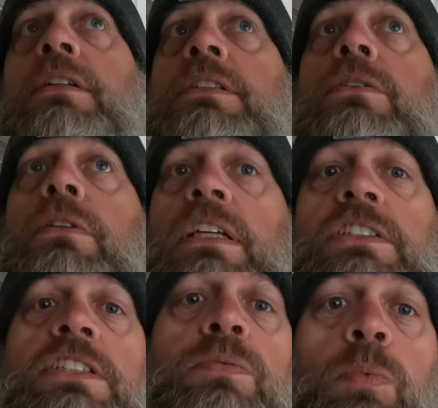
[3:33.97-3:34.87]
So
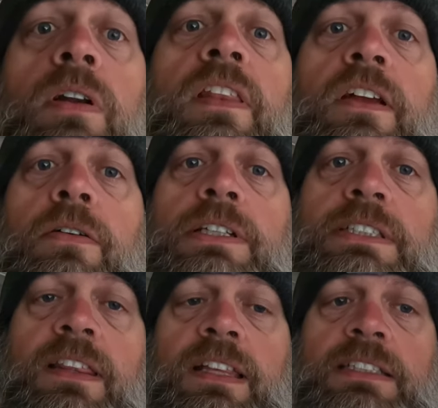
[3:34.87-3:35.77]
that's just one of the
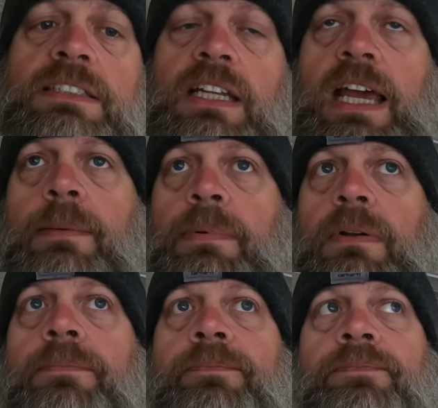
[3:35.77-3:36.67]
crazy things that
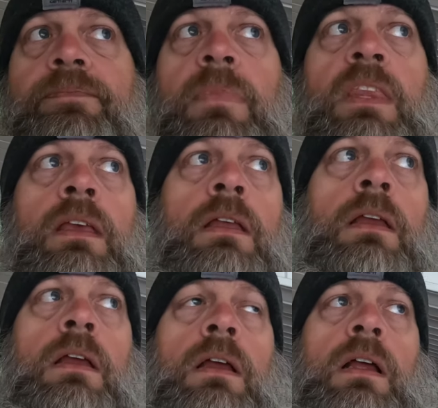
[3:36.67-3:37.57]
happened.
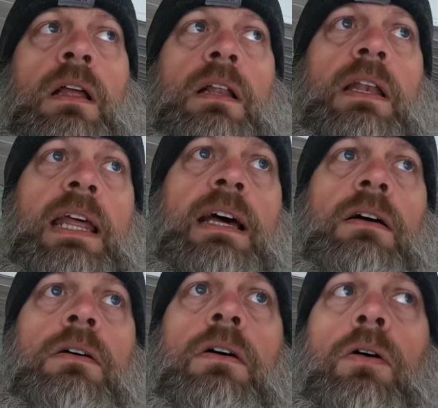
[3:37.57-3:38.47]

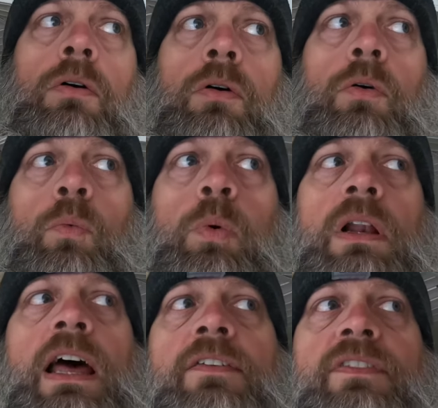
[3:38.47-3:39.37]
Now,
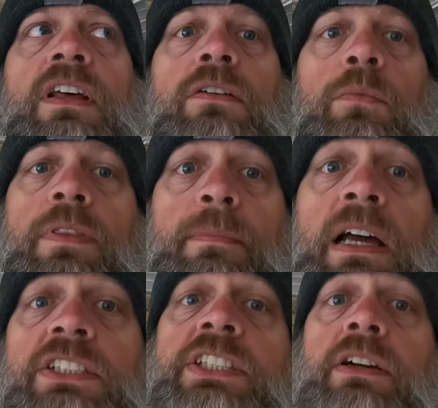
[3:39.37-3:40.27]
what I've done with
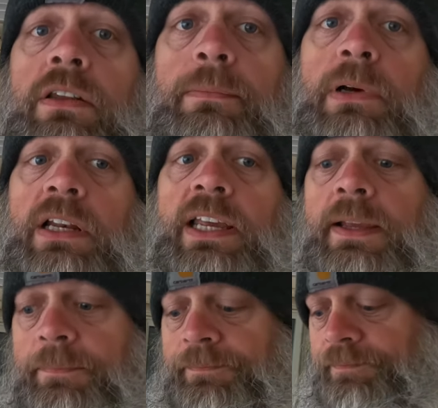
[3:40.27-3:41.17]
my share of the
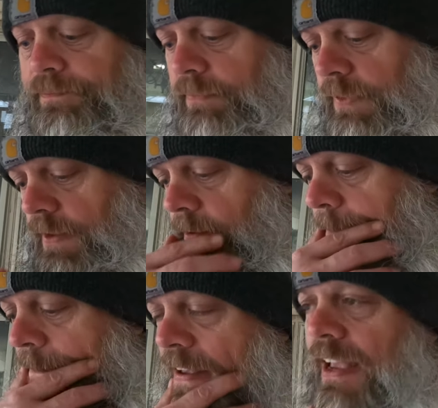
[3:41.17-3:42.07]
money,
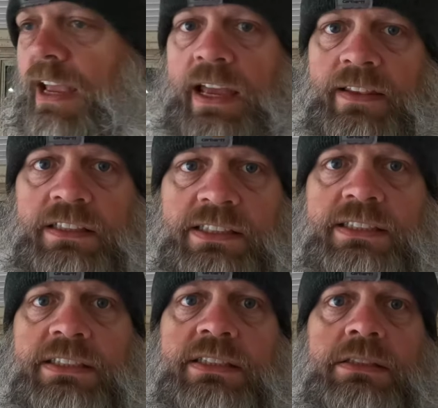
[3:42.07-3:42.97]
and this
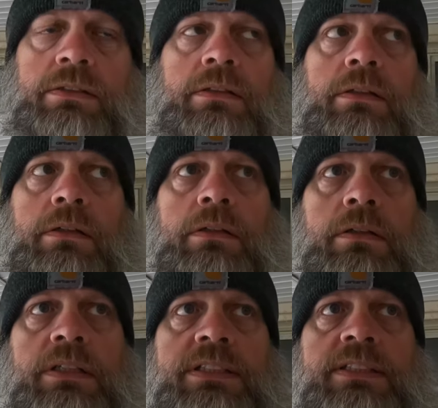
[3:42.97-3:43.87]
is
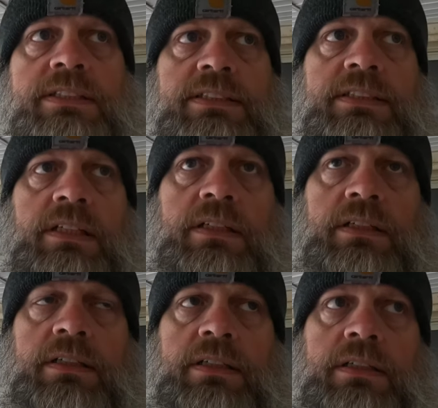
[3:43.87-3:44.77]

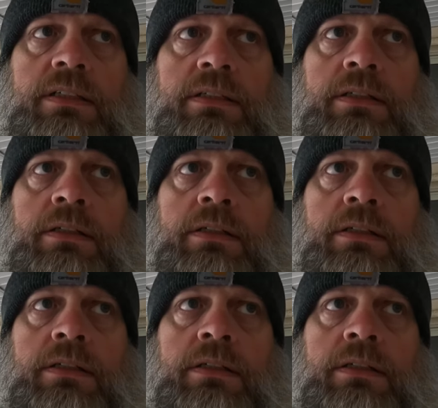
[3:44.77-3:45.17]
collabing